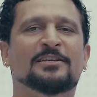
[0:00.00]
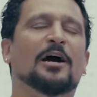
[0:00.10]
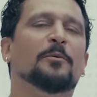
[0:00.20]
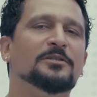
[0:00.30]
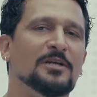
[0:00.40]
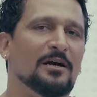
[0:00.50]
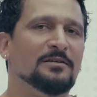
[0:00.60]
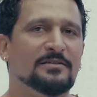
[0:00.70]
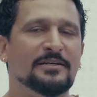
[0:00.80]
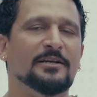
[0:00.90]
Yamaha's
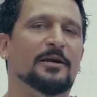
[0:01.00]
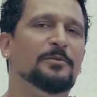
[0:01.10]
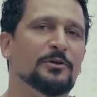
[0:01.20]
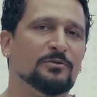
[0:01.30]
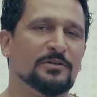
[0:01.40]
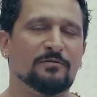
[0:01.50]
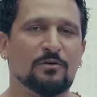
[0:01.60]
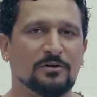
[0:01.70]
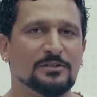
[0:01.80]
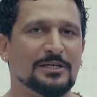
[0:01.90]
R3 and MT-03 have
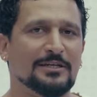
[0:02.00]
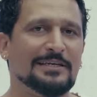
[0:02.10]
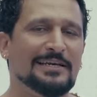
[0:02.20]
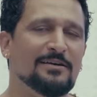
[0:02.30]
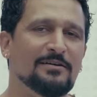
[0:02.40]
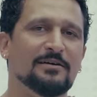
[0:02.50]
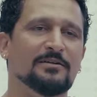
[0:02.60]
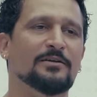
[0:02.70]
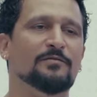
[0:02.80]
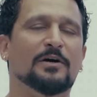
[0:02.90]
gone on sale in India.
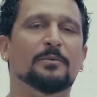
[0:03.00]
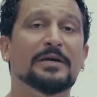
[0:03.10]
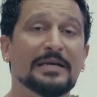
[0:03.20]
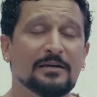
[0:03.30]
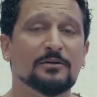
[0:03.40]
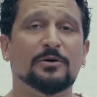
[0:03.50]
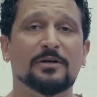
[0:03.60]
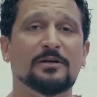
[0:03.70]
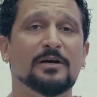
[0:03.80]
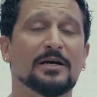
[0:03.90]
They've come into
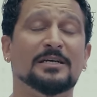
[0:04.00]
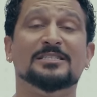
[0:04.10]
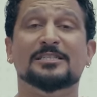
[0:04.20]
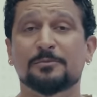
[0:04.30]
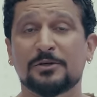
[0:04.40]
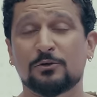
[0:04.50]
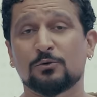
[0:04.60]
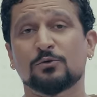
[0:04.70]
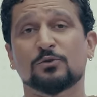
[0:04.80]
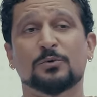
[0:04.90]
India as
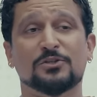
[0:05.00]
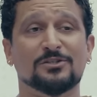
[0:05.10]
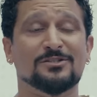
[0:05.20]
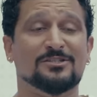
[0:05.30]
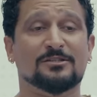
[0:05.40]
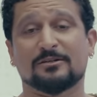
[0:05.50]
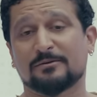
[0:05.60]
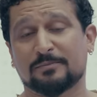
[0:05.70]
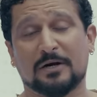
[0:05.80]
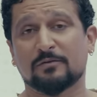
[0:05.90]
CBUs, which is
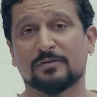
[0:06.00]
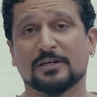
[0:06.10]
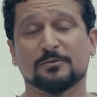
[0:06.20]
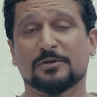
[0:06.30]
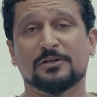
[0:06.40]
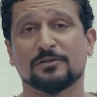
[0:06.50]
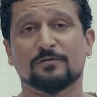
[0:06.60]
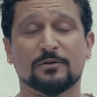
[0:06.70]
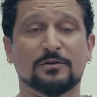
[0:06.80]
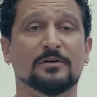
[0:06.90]
uh, part of the explanation
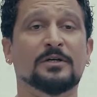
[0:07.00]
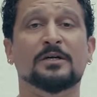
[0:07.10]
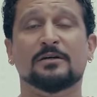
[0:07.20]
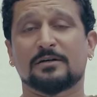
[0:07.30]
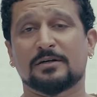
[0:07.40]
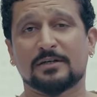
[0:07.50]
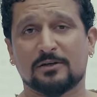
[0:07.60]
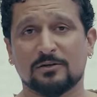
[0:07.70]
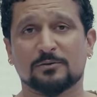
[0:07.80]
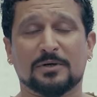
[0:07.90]
for the
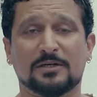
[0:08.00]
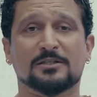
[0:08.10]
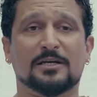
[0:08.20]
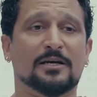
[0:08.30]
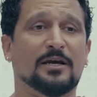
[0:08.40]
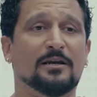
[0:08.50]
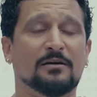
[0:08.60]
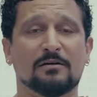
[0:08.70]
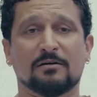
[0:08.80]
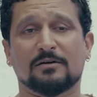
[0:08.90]
ridiculous price tag.
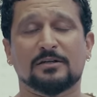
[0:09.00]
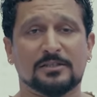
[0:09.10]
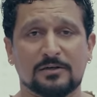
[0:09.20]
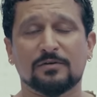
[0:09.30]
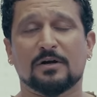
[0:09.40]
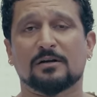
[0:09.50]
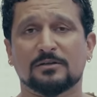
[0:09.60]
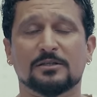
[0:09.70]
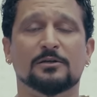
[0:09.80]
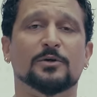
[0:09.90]
And uh, it's even harder
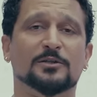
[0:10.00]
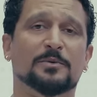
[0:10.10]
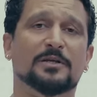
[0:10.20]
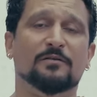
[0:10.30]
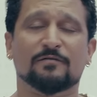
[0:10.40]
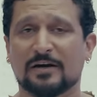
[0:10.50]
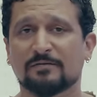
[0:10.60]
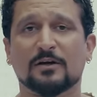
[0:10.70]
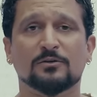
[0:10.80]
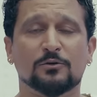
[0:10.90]
still to explain the
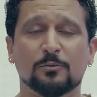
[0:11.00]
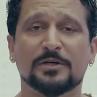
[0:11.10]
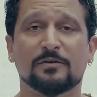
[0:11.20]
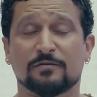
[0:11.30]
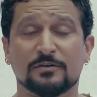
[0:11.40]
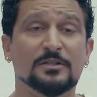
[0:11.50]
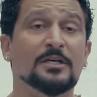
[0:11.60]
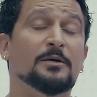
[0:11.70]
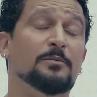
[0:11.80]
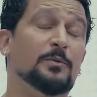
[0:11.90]
5,000 rupee difference
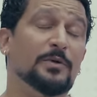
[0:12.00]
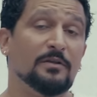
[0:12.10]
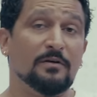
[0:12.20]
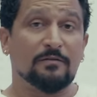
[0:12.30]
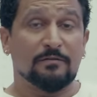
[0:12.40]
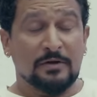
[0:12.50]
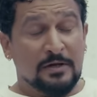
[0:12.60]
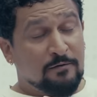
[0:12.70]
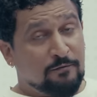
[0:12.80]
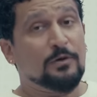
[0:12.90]
between the
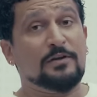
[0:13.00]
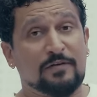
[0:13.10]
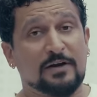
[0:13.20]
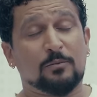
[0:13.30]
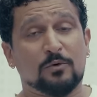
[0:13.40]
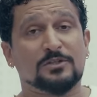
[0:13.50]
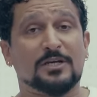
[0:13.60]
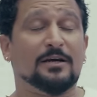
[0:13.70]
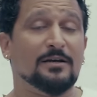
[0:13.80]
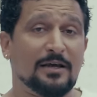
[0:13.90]
fully fed
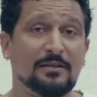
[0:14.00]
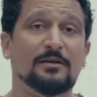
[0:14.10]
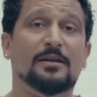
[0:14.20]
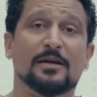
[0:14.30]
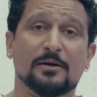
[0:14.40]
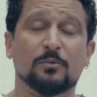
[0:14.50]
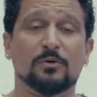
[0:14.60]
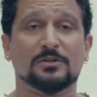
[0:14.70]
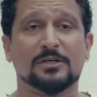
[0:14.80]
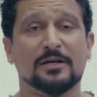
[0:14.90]
motorcycle and the naked
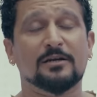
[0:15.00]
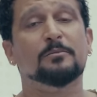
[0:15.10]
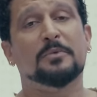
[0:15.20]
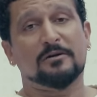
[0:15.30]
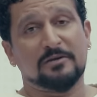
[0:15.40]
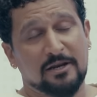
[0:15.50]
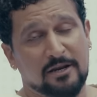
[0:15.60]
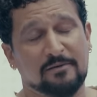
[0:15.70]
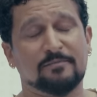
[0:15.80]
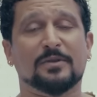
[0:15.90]
motorcycle. But
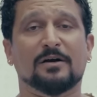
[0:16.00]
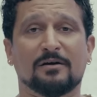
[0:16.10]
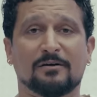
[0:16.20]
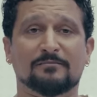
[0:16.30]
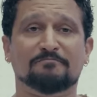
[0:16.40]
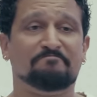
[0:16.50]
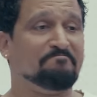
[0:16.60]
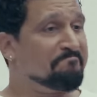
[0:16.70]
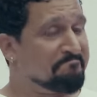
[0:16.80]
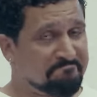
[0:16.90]
hey, uh,
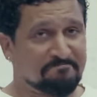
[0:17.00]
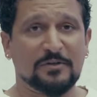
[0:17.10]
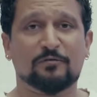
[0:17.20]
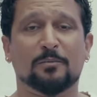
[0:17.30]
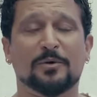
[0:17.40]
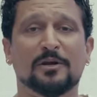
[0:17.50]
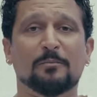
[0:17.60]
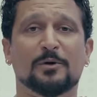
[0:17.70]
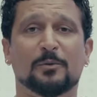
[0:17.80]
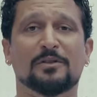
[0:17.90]
if you're
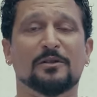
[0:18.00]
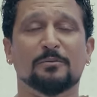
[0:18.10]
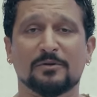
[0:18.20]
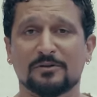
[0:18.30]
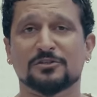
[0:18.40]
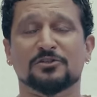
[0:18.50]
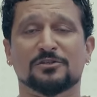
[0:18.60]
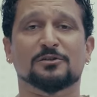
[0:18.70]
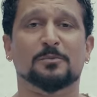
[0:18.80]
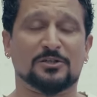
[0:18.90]
picking between them, the
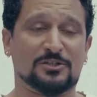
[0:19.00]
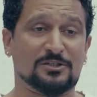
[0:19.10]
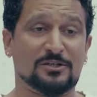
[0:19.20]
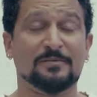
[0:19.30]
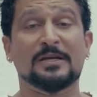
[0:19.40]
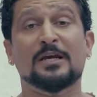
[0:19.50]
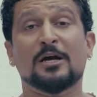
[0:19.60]
decision is much easier.